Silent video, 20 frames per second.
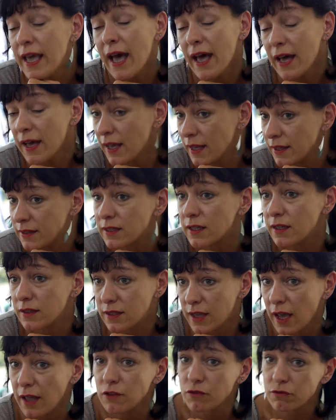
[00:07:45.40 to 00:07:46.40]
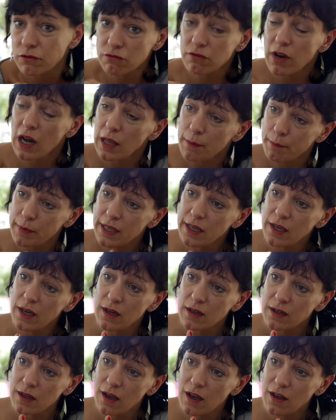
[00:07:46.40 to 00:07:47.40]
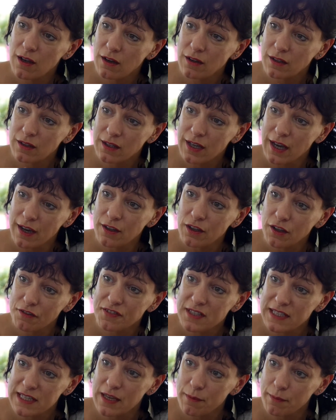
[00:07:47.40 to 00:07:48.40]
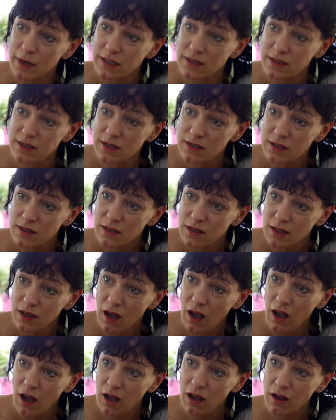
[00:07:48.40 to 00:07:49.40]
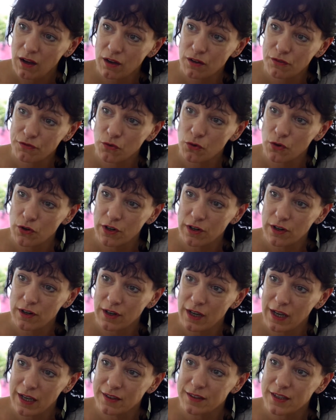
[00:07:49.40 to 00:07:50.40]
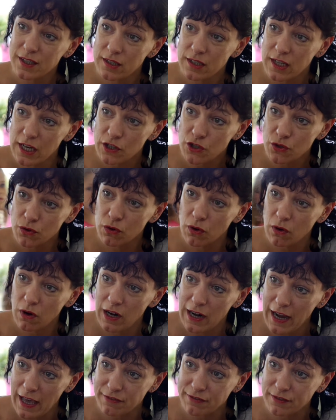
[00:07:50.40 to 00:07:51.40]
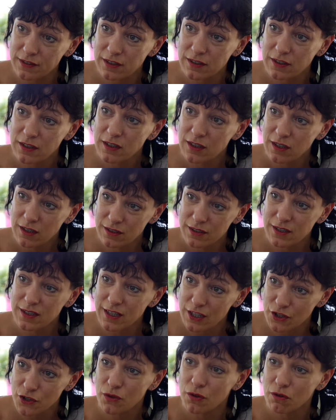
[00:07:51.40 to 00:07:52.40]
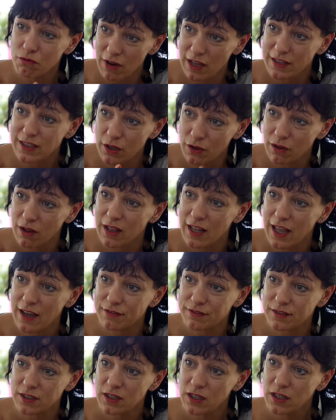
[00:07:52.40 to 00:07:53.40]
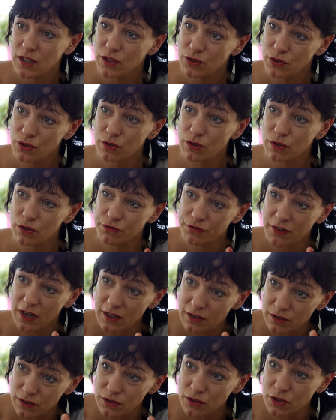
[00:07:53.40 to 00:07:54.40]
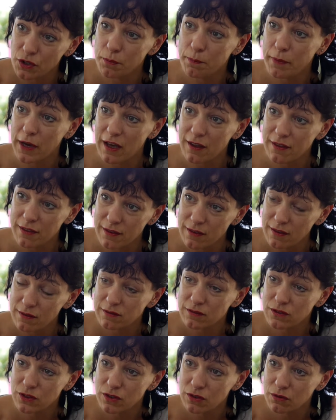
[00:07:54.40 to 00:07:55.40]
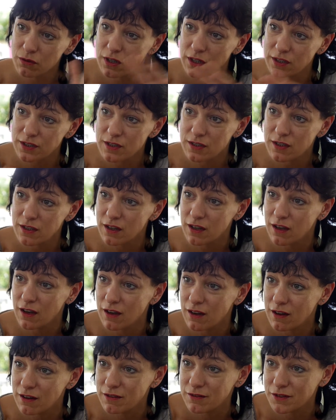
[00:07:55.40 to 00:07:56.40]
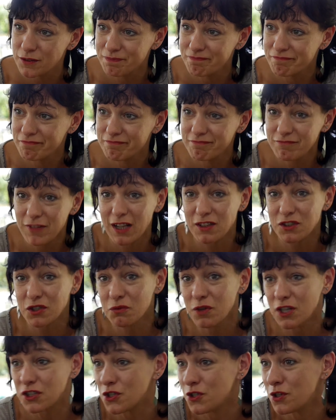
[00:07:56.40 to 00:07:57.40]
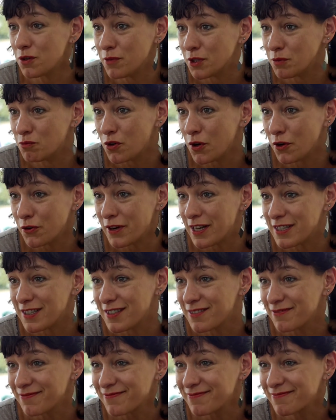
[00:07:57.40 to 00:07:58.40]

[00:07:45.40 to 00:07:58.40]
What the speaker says: Yeah, it can really be a kind of cement for international left, international radical left, to find a new path towards towards human progress.